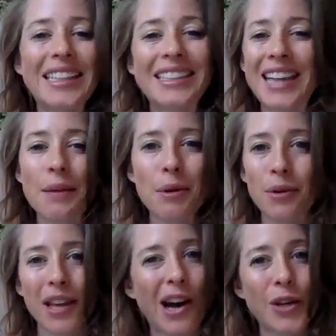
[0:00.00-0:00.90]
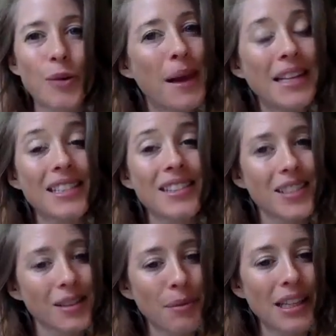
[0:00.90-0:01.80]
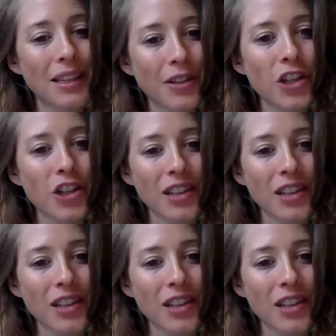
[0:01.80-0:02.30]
in alignment with how you're meant to be living your